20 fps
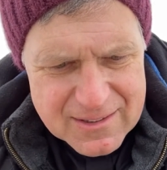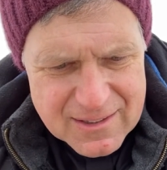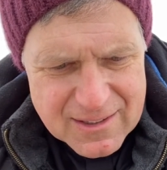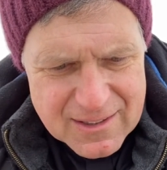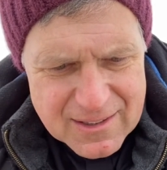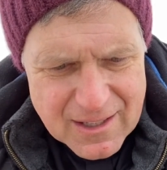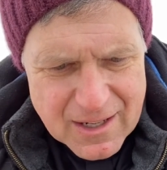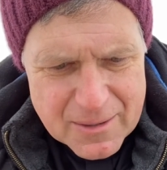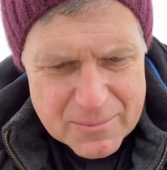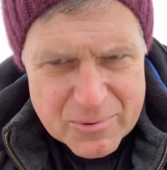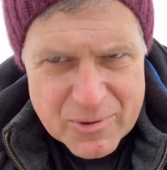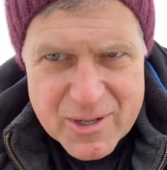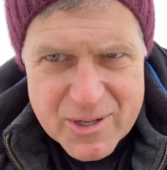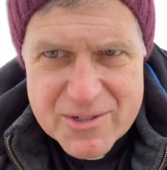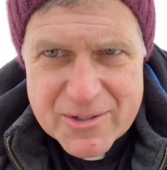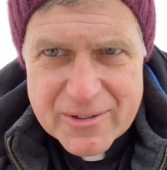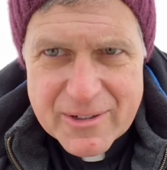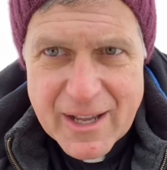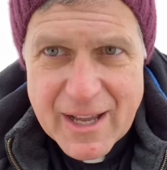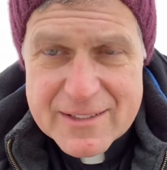lot of
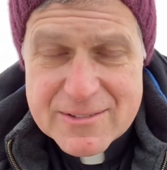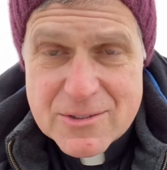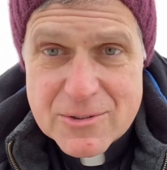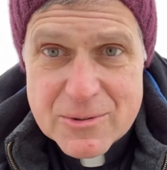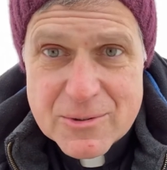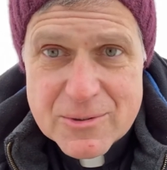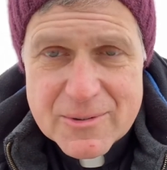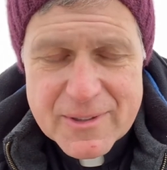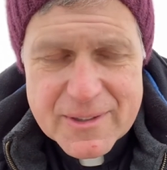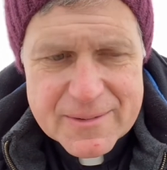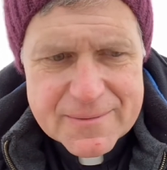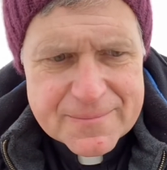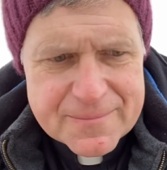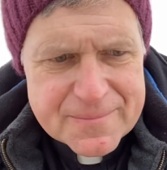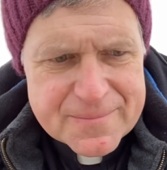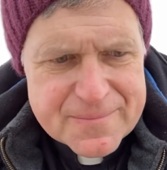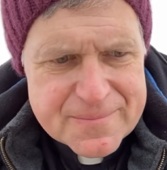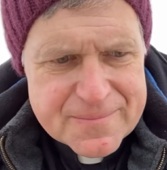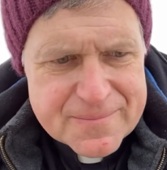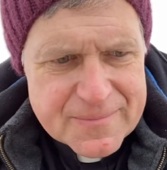pressure not to.
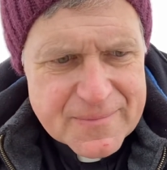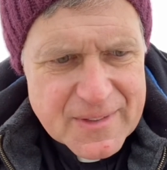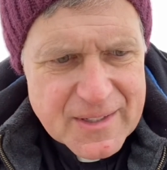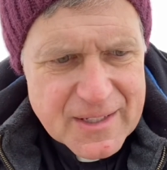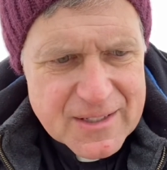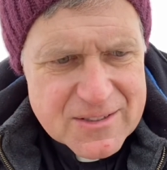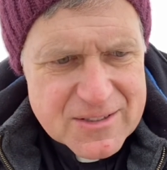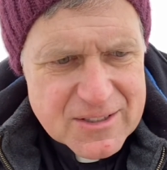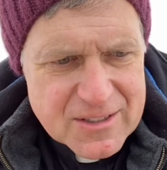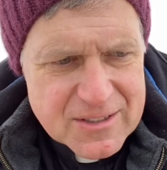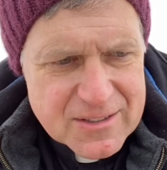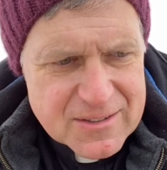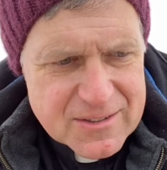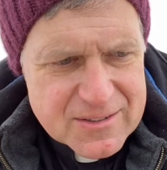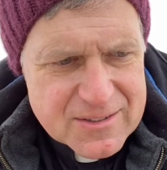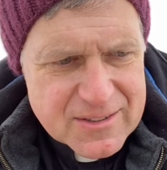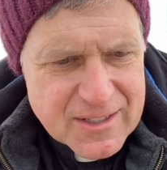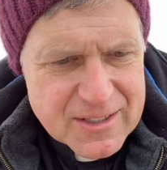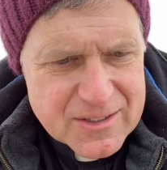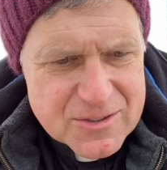And she
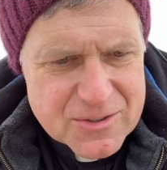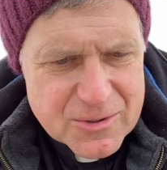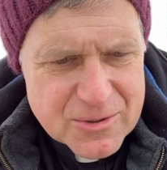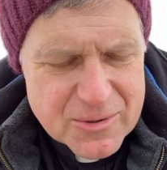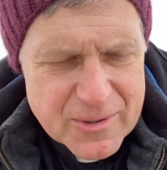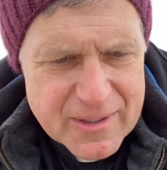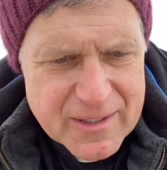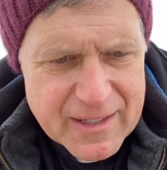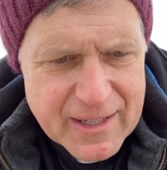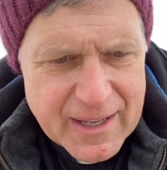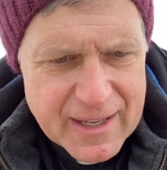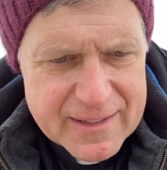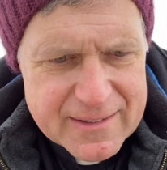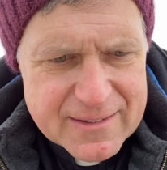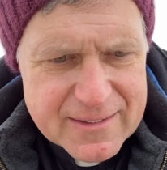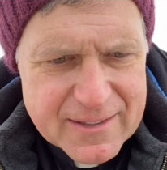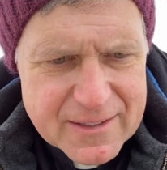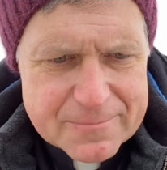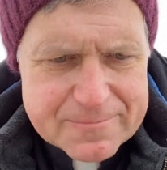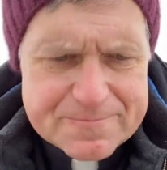stayed true to the
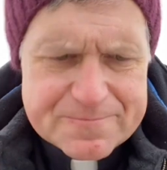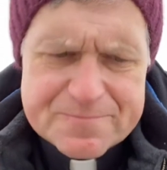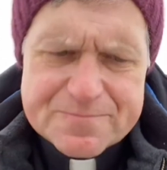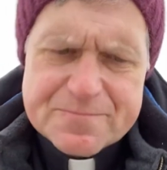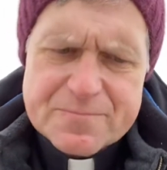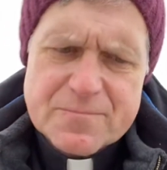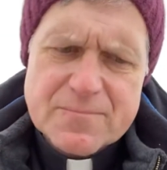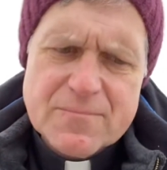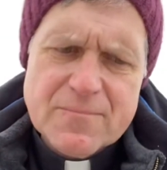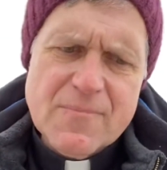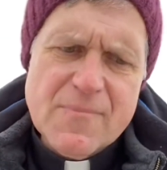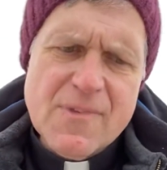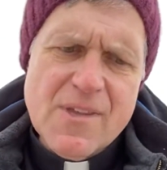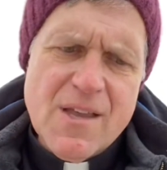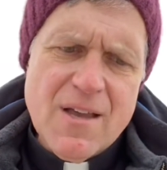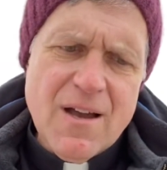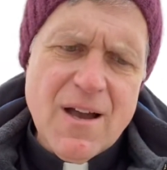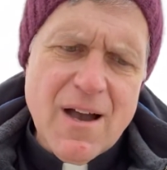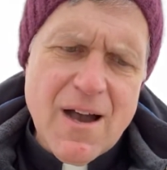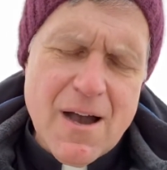end. And
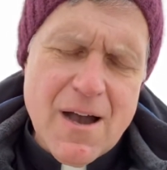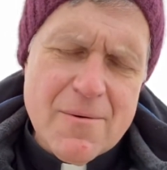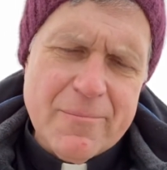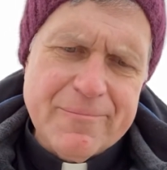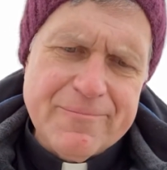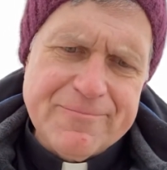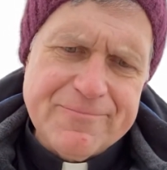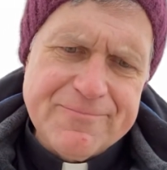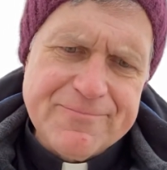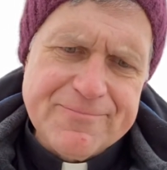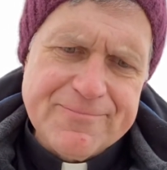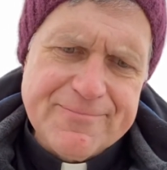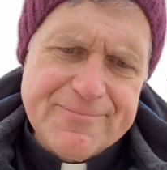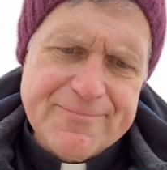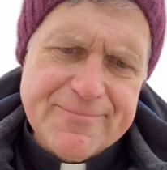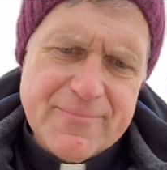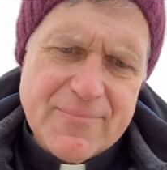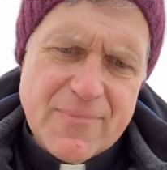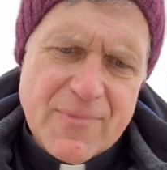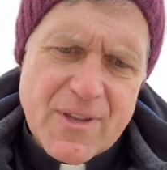
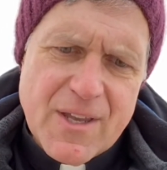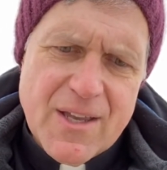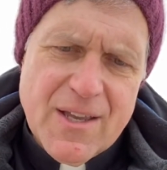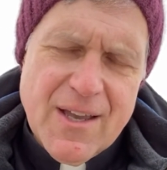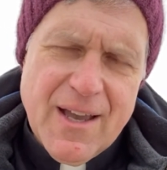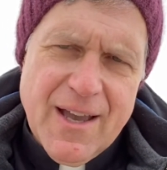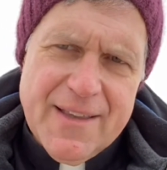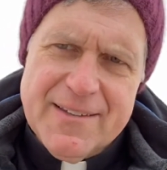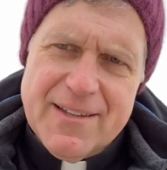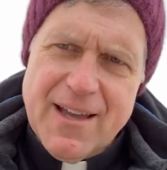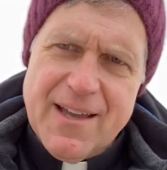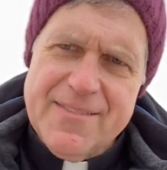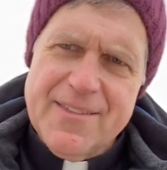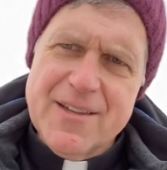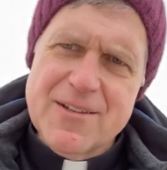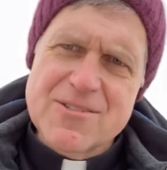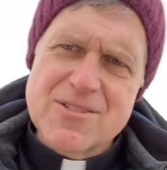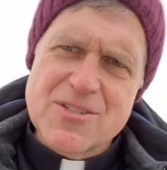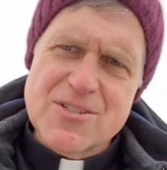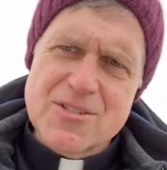I think
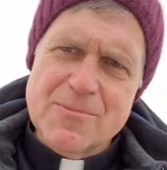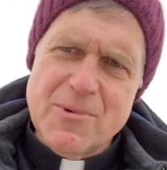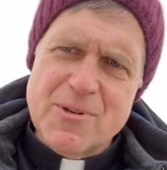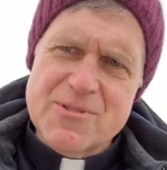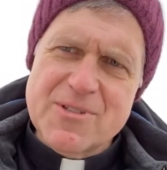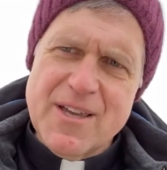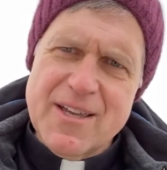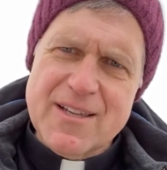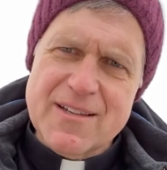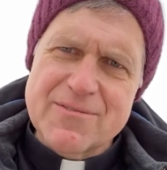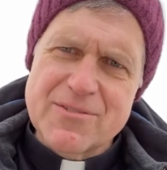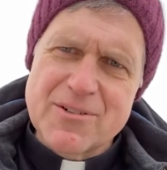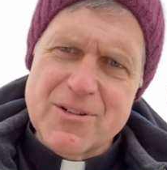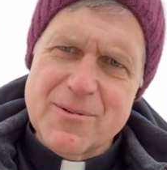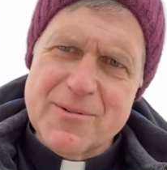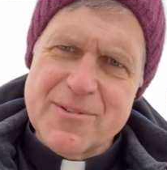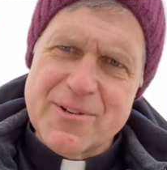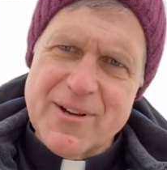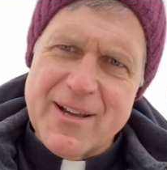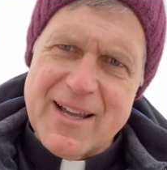it's just a mosaic of her
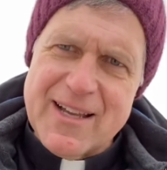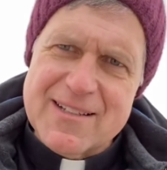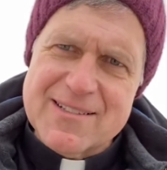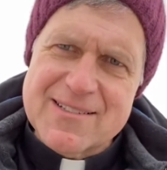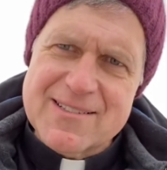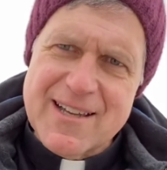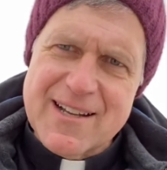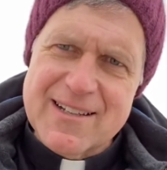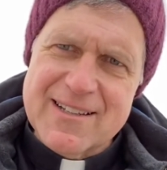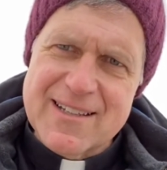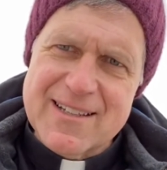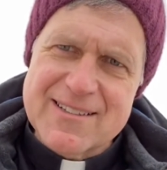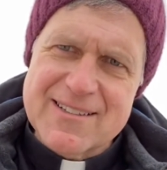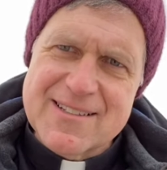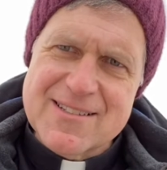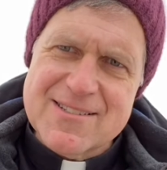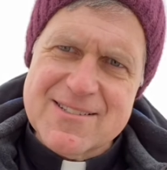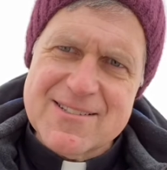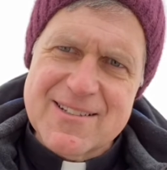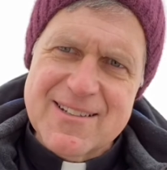with her hands kind of like this.